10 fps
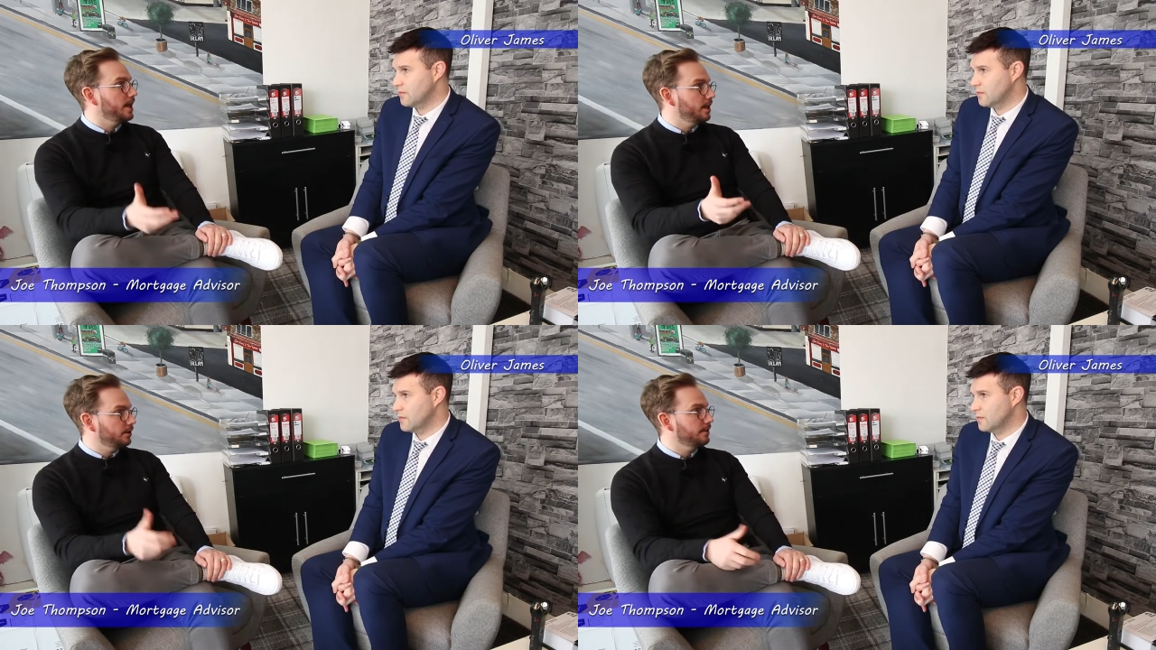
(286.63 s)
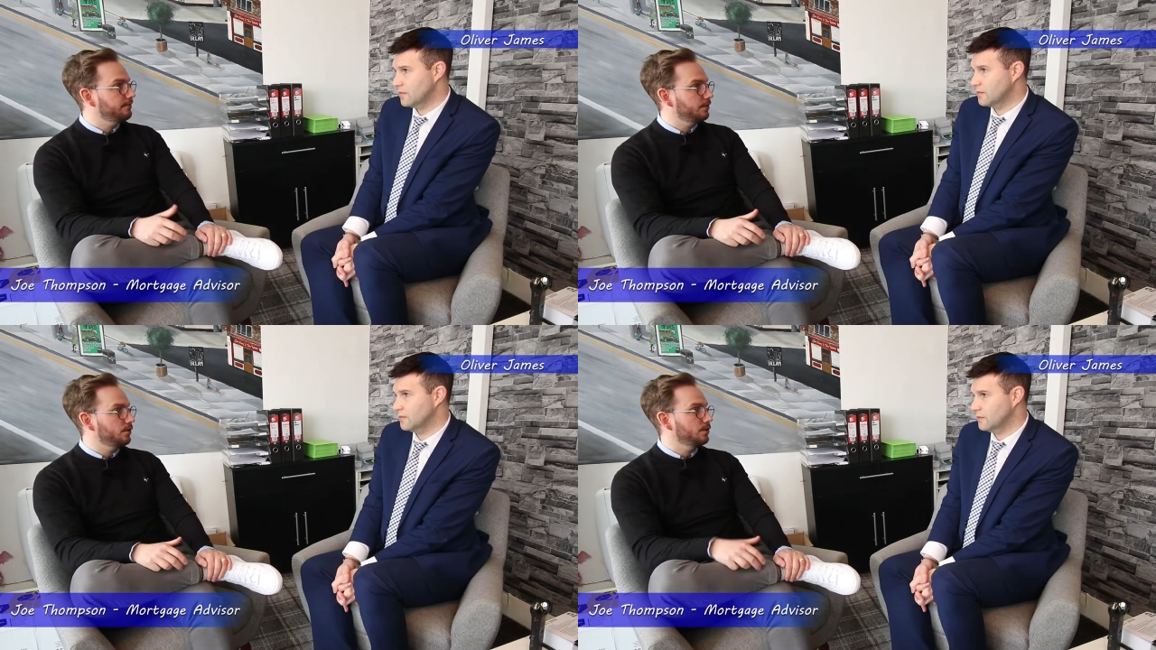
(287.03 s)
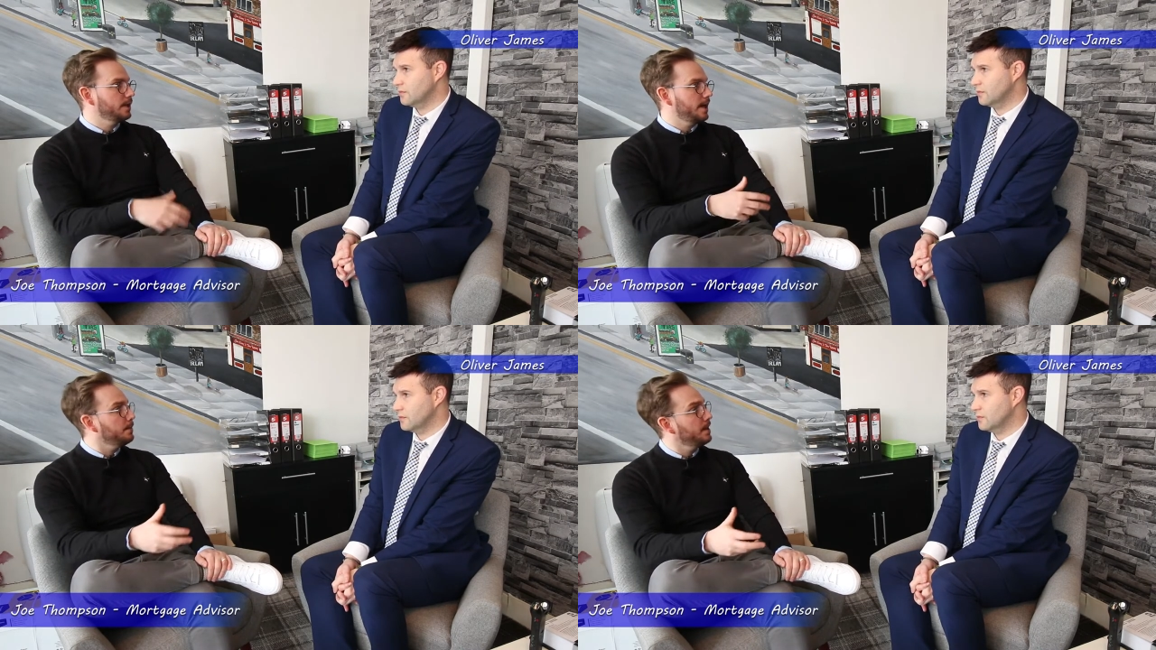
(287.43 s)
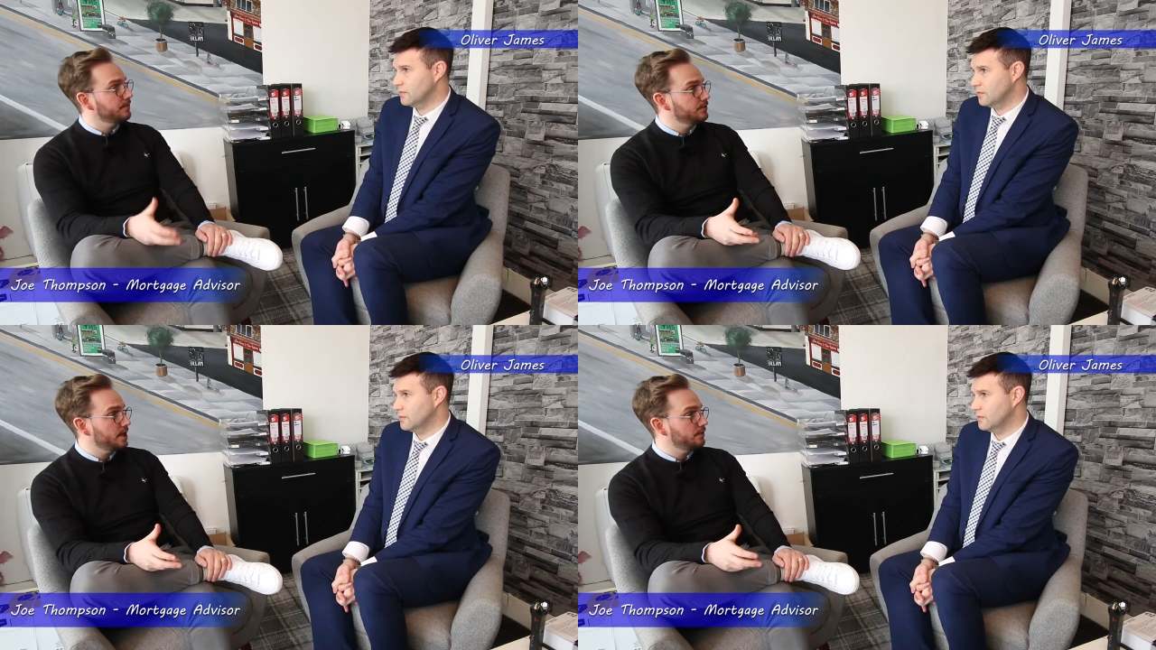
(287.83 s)
Speaker 1: they're looking for, get a bit of
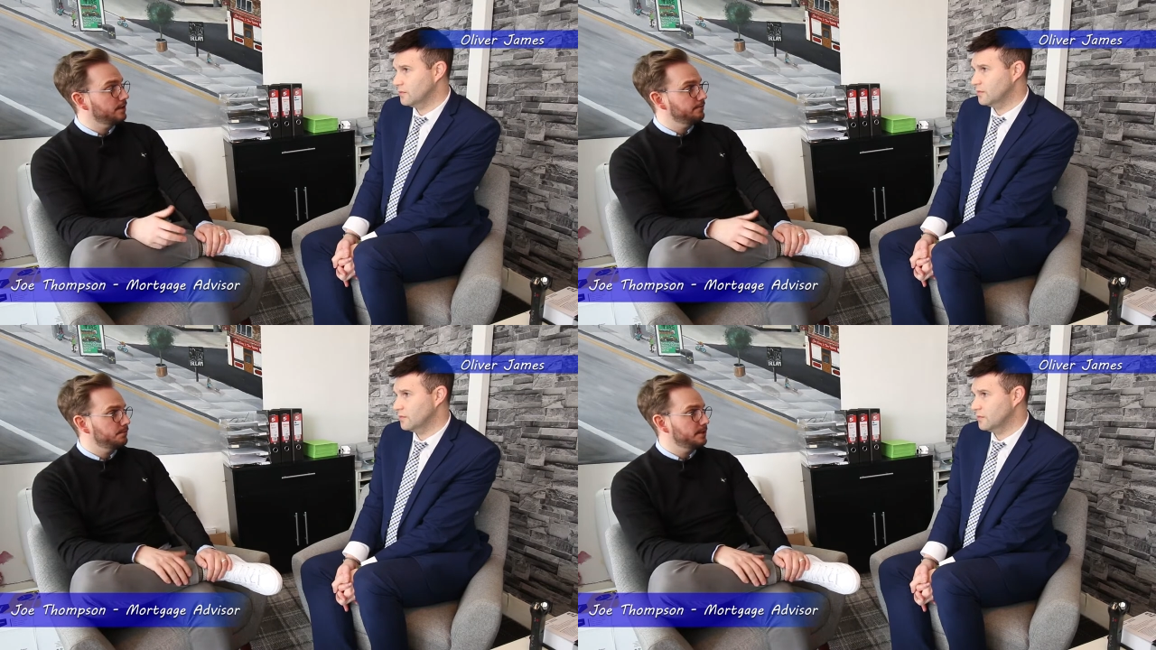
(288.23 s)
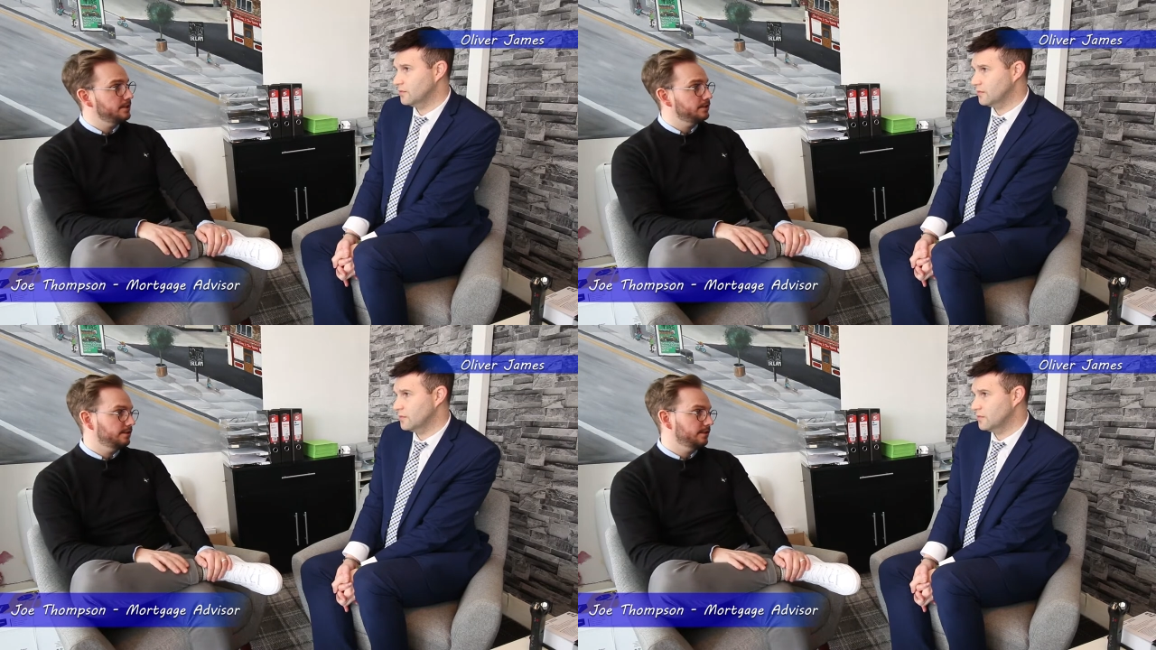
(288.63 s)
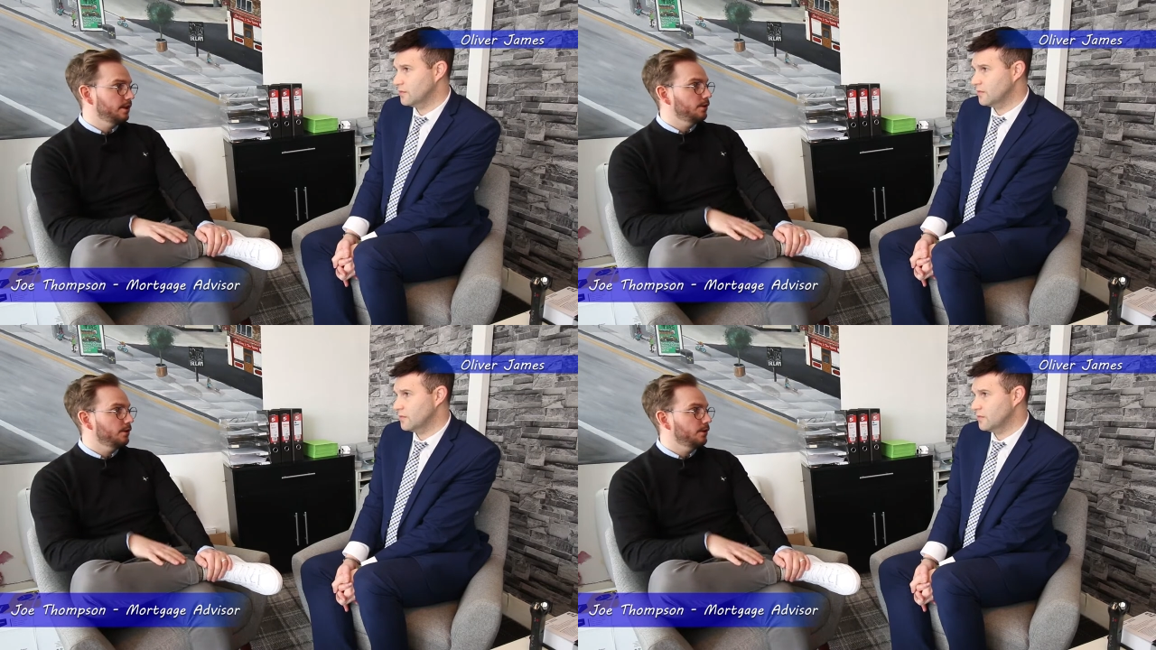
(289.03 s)
general information,